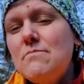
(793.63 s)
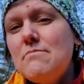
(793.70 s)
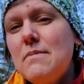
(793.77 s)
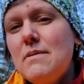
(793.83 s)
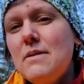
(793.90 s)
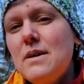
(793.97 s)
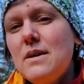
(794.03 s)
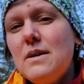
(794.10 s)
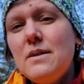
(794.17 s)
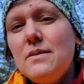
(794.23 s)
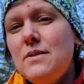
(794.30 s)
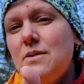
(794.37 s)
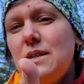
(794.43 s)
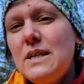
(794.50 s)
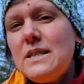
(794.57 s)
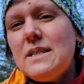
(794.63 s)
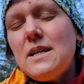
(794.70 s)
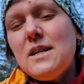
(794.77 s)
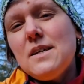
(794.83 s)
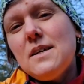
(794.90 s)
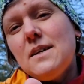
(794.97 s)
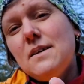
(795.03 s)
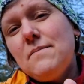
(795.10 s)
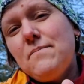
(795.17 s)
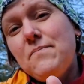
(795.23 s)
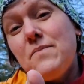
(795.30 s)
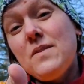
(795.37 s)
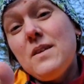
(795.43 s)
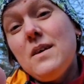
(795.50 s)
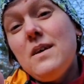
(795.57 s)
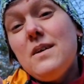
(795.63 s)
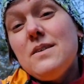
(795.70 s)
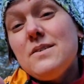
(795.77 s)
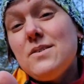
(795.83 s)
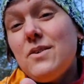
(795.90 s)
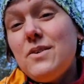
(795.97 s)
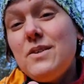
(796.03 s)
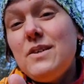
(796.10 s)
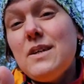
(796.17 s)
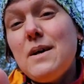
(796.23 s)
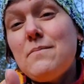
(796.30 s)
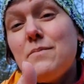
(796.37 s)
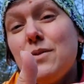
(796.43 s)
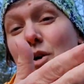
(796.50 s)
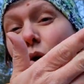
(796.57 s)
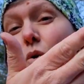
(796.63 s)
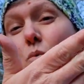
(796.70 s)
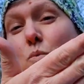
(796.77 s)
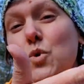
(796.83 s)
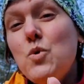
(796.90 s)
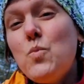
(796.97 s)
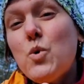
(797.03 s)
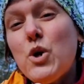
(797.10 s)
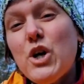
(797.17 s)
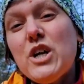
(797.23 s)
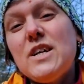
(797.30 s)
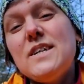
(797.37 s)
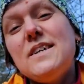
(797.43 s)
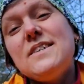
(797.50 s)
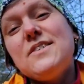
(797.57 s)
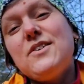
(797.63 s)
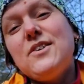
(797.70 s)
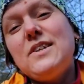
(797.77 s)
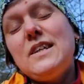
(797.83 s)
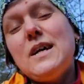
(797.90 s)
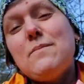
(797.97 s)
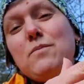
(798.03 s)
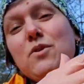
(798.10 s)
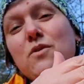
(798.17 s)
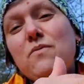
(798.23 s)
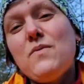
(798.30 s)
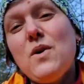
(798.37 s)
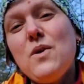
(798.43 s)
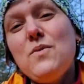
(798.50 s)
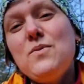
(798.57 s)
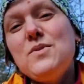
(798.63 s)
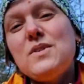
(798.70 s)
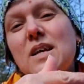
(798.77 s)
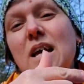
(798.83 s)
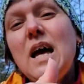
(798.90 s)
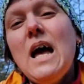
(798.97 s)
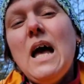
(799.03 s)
knit a certain number, or you work a certain number of rows,